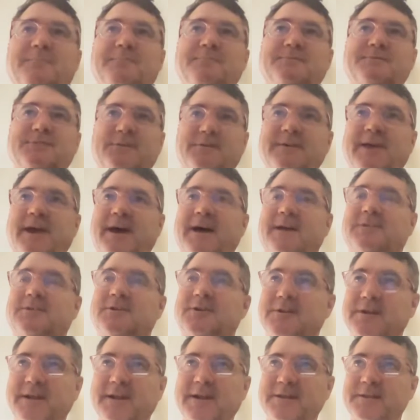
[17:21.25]
So yeah,
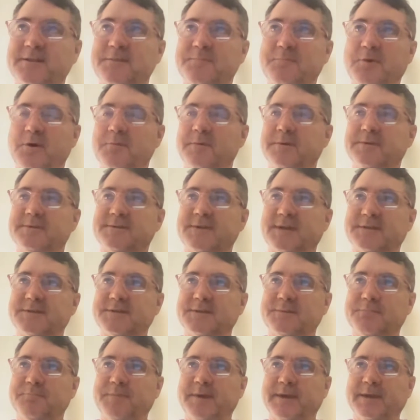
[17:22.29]
learning in the moment is such
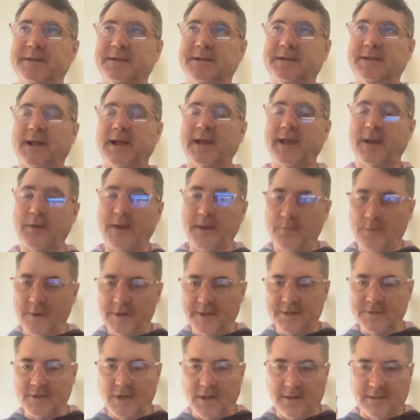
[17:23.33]
a big deal. I want
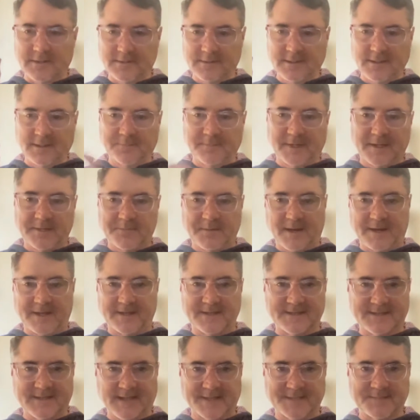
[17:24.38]
to talk a little bit about
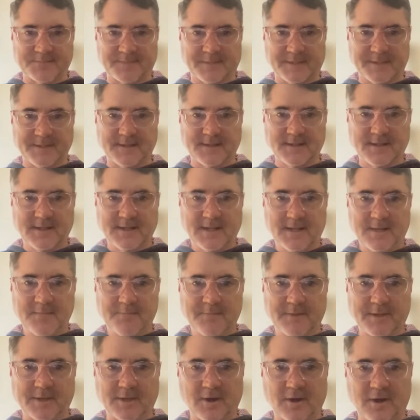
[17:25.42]
assessment
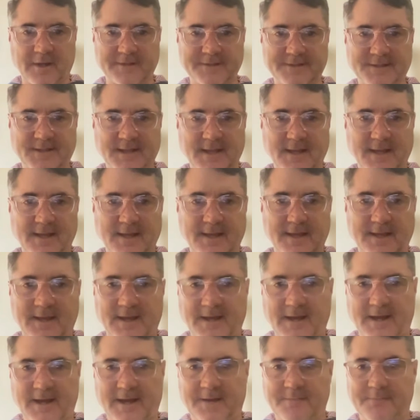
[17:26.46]
because
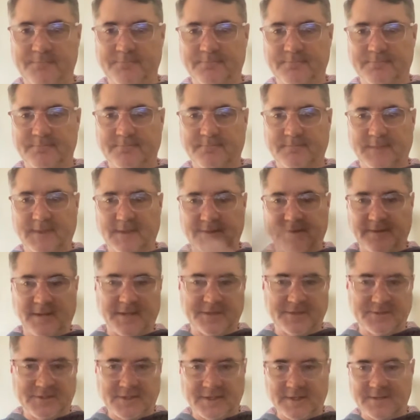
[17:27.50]
in
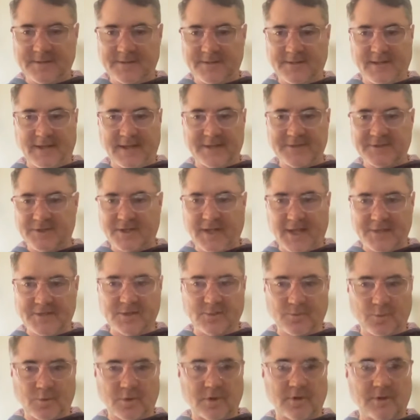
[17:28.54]
the
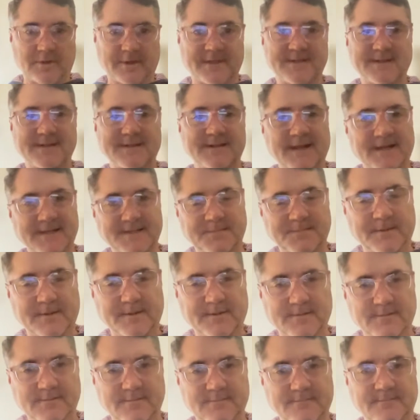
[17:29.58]
education world,
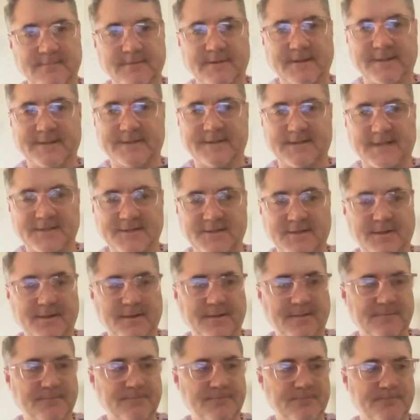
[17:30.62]
assessment is such
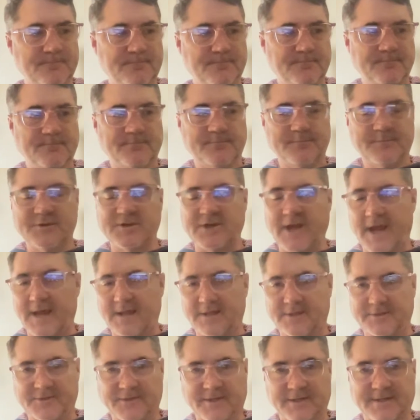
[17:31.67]
a
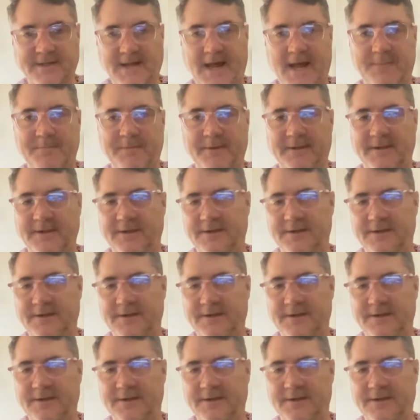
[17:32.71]
challenging topic.